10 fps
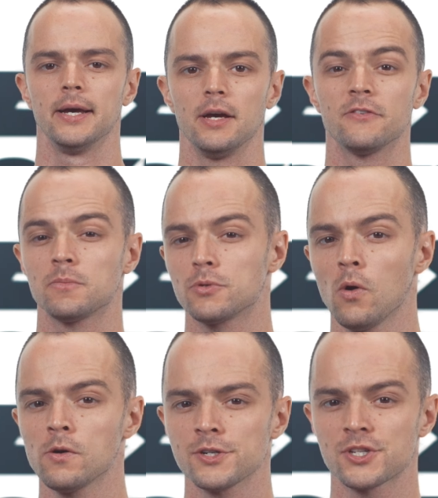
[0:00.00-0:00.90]
If a
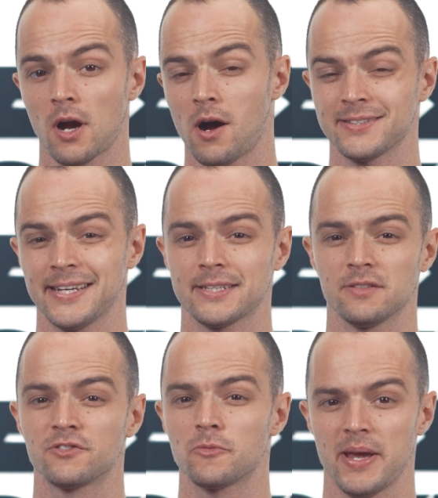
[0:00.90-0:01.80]
broker's contact
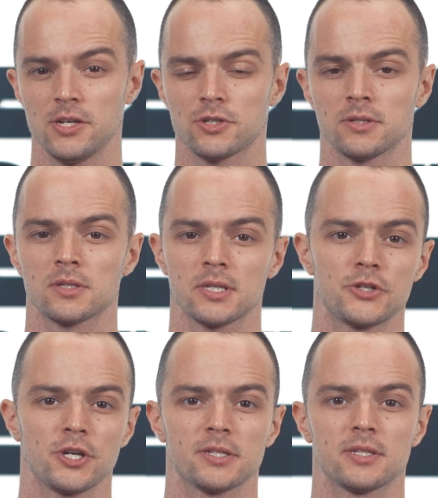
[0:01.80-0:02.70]
information,
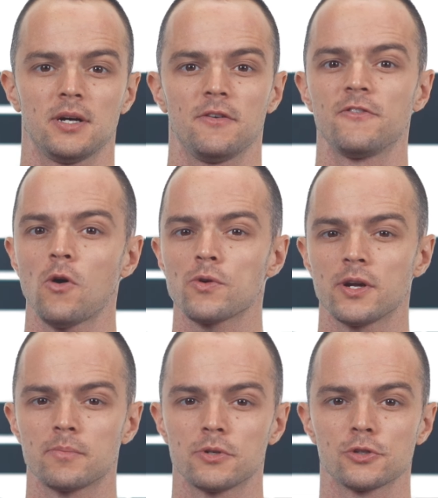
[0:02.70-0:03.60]
such as uh, phone
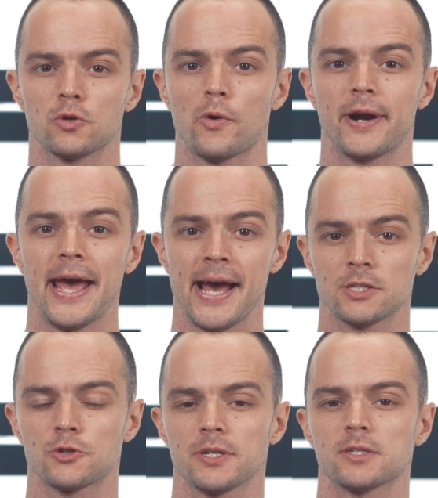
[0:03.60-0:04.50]
numbers or
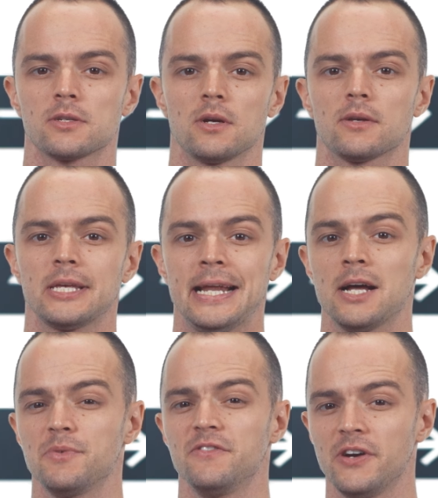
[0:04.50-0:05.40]
address, uh,
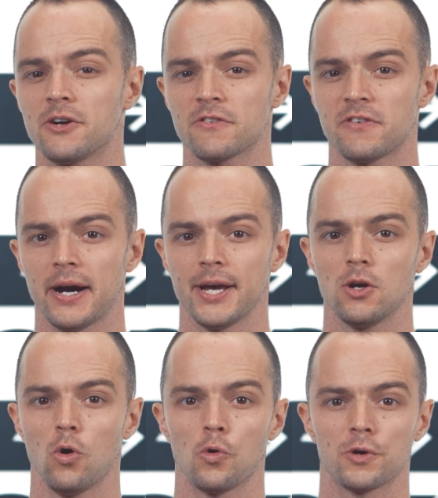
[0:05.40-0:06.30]
cannot be verified
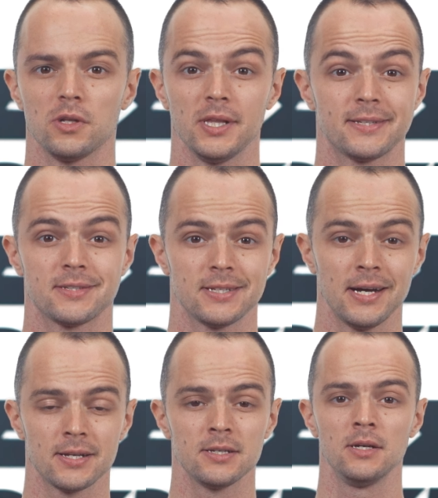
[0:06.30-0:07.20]
or led to
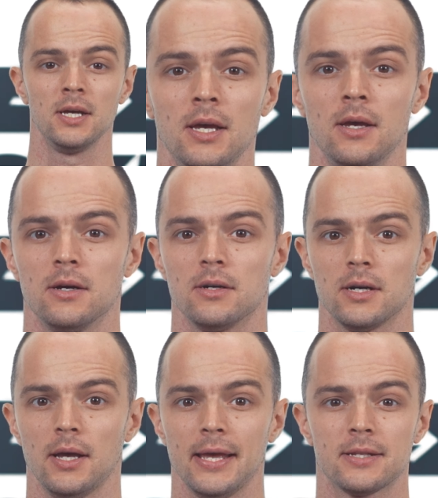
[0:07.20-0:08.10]
none,
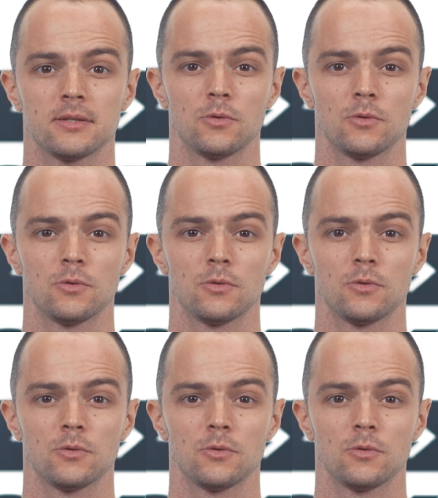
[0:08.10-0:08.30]
uh, it